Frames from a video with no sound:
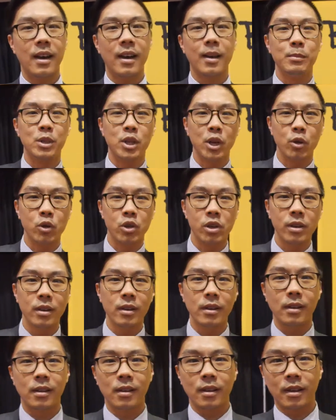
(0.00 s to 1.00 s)
Hi, I'm
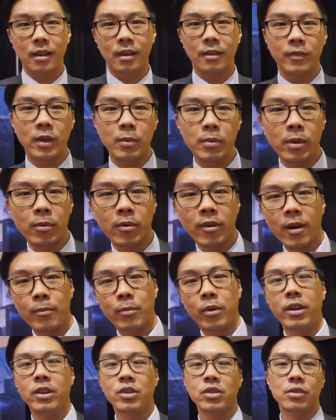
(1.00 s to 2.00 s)
Toshi, VP of
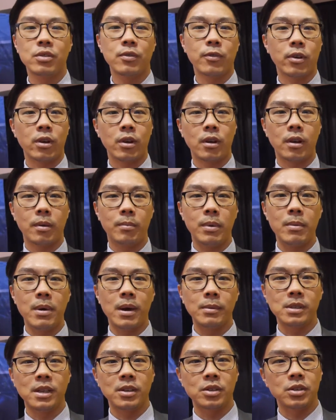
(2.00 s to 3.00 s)
Operations for
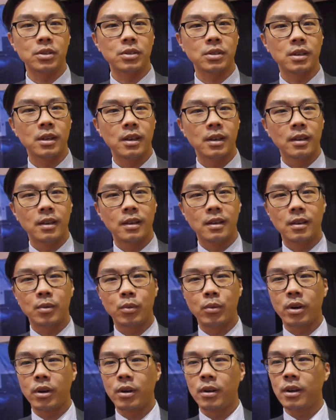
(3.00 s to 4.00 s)
BeBop Sensors.
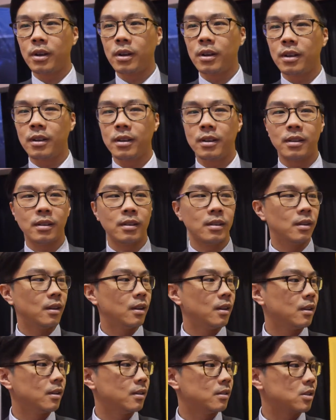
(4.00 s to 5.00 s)
We're
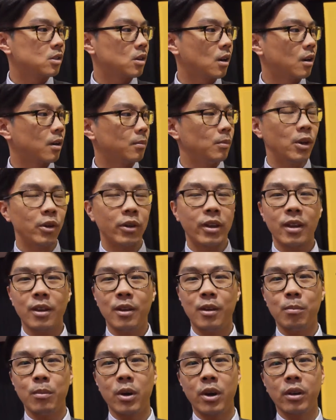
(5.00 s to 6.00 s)
a startup
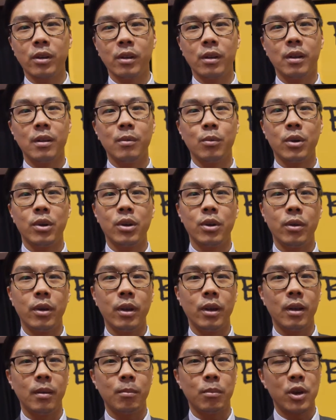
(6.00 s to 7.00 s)
located in Berkeley, and we're
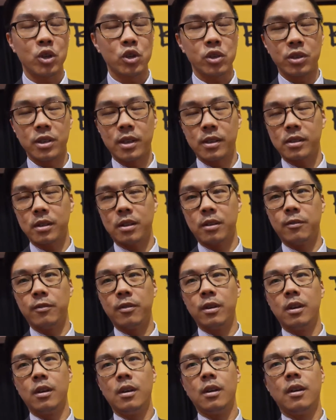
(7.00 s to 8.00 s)
doing
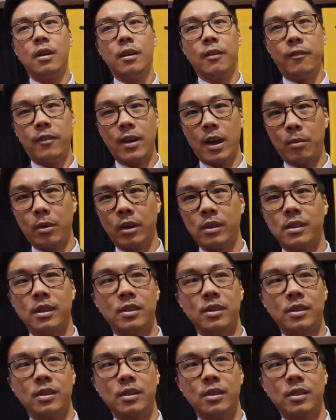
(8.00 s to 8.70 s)
pressure-sensitive fabric